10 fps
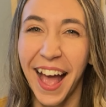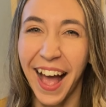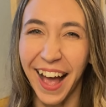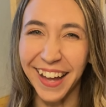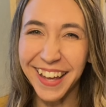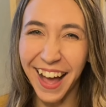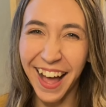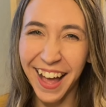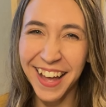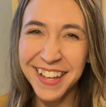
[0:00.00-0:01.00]
Hi
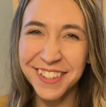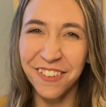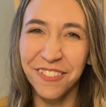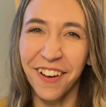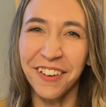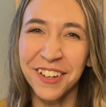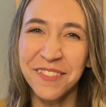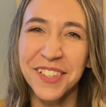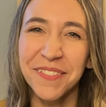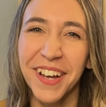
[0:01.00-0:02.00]
guys, welcome
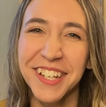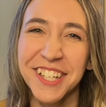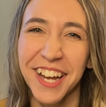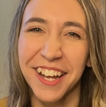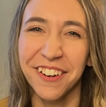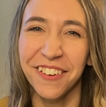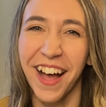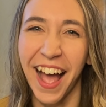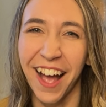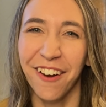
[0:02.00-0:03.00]
to my channel
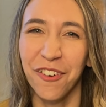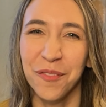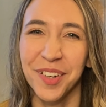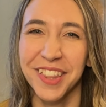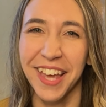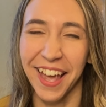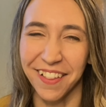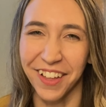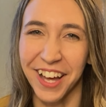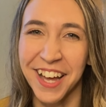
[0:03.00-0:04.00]
At Home with
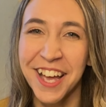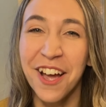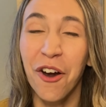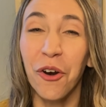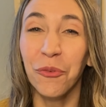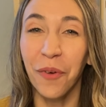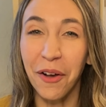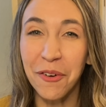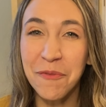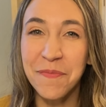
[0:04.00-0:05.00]
Kayla, or
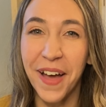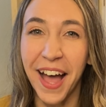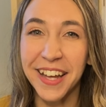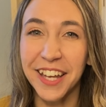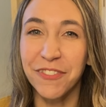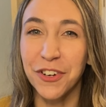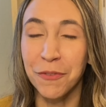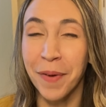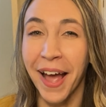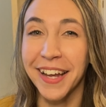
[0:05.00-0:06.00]
welcome back if you're
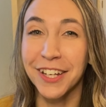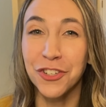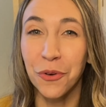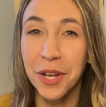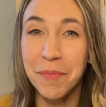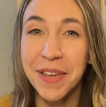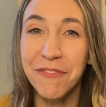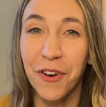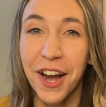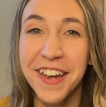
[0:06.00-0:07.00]
back joining me for
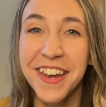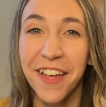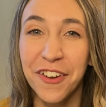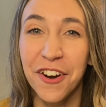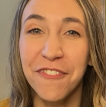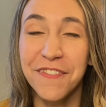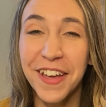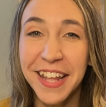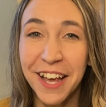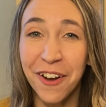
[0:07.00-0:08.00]
another
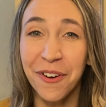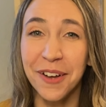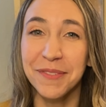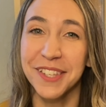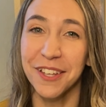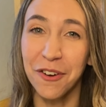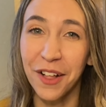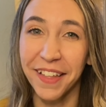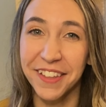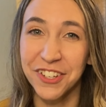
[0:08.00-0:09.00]
video. I'm so
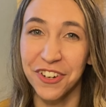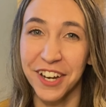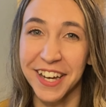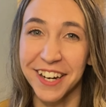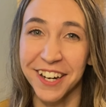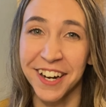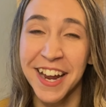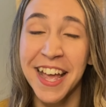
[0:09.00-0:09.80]
glad that you're here.